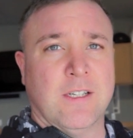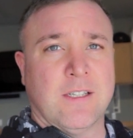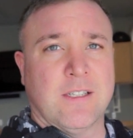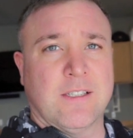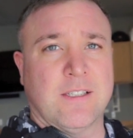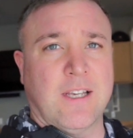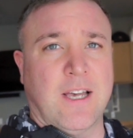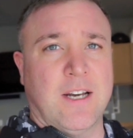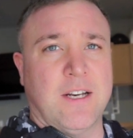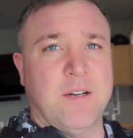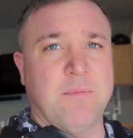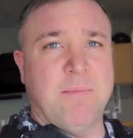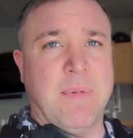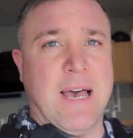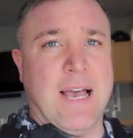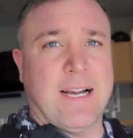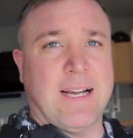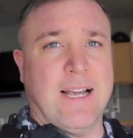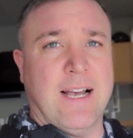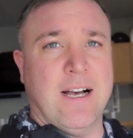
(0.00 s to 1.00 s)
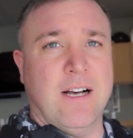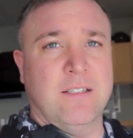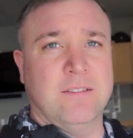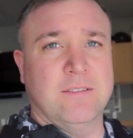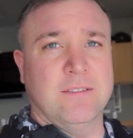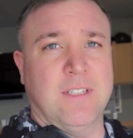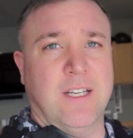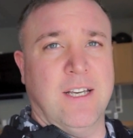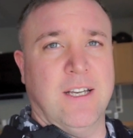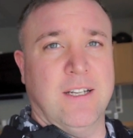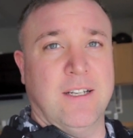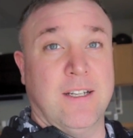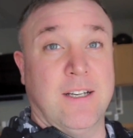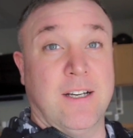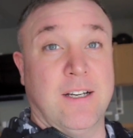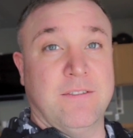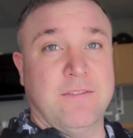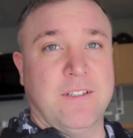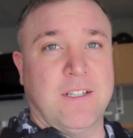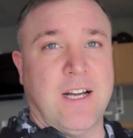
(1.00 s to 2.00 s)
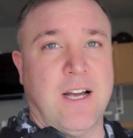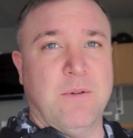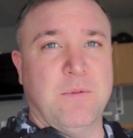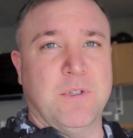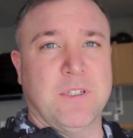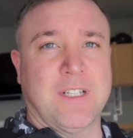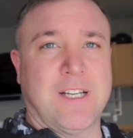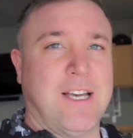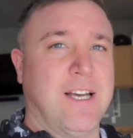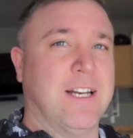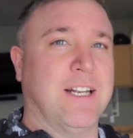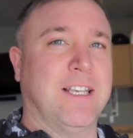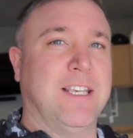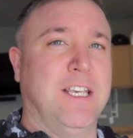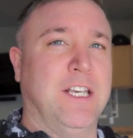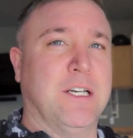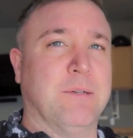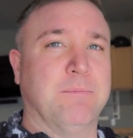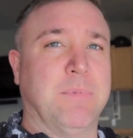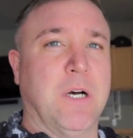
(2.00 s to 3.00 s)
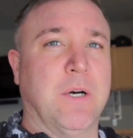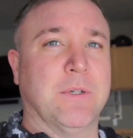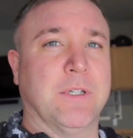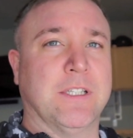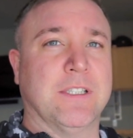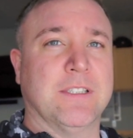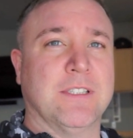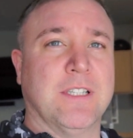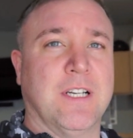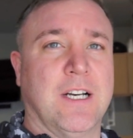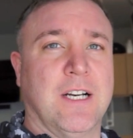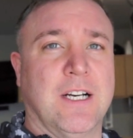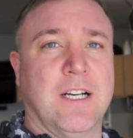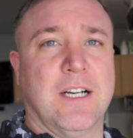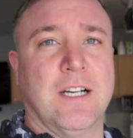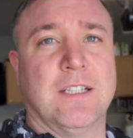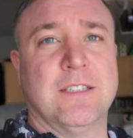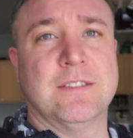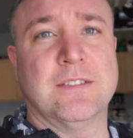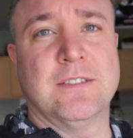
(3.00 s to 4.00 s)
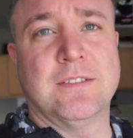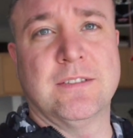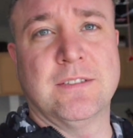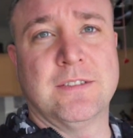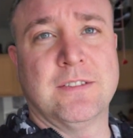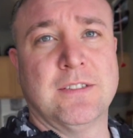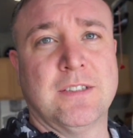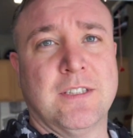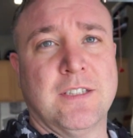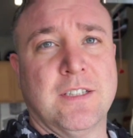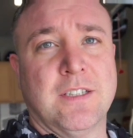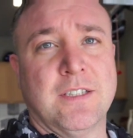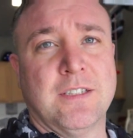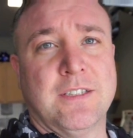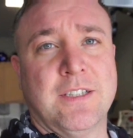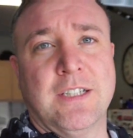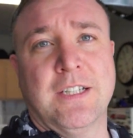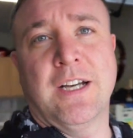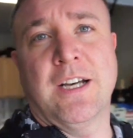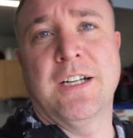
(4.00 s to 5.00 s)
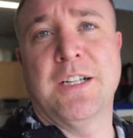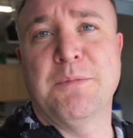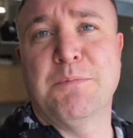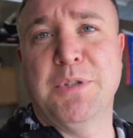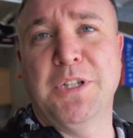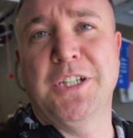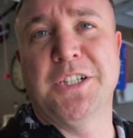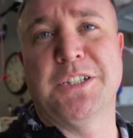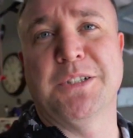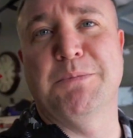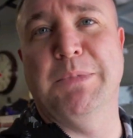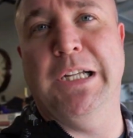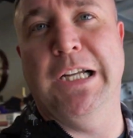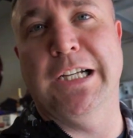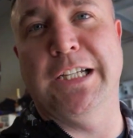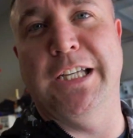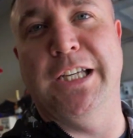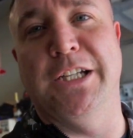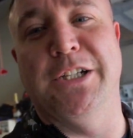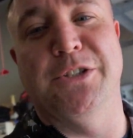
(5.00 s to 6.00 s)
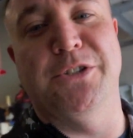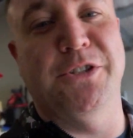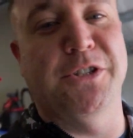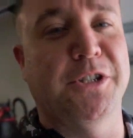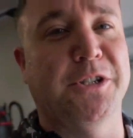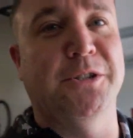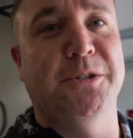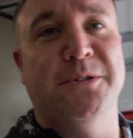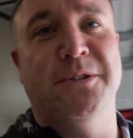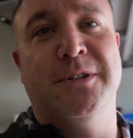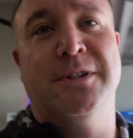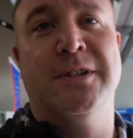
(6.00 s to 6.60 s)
decided to back out and forgot one kind of key component. Did not unplug the block heater, so